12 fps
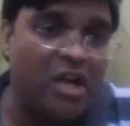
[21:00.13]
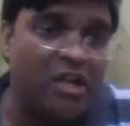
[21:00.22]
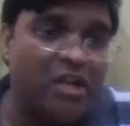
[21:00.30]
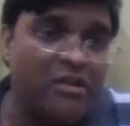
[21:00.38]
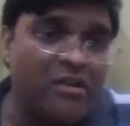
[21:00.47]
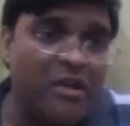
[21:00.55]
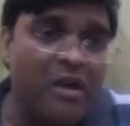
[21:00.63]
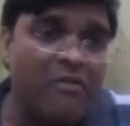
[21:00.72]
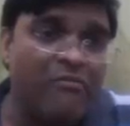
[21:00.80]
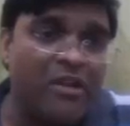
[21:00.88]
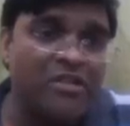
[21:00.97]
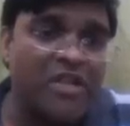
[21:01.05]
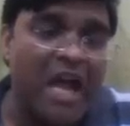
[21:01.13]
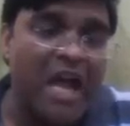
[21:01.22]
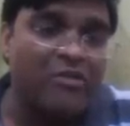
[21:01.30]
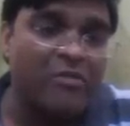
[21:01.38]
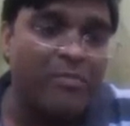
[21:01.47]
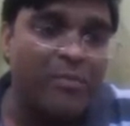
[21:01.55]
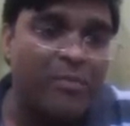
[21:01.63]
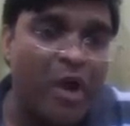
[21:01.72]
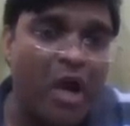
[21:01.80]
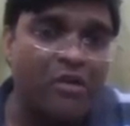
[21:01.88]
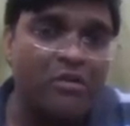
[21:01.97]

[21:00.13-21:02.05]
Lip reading: question will be the answer, right?